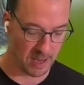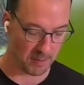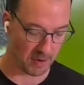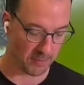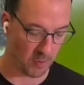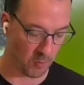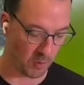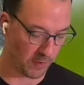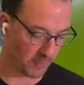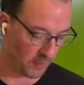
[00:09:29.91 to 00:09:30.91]
but if
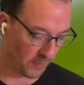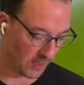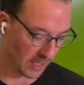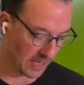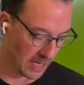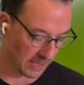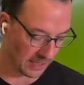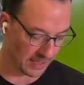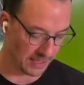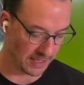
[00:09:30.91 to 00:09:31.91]
you feel like that
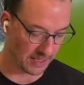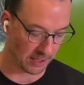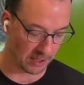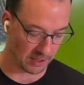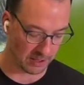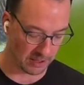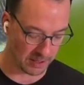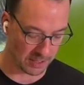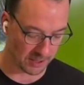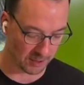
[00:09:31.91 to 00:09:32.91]
needs a little
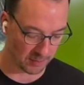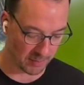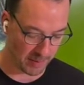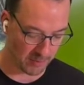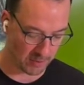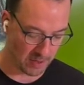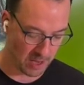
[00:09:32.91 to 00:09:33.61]
salt and pepper,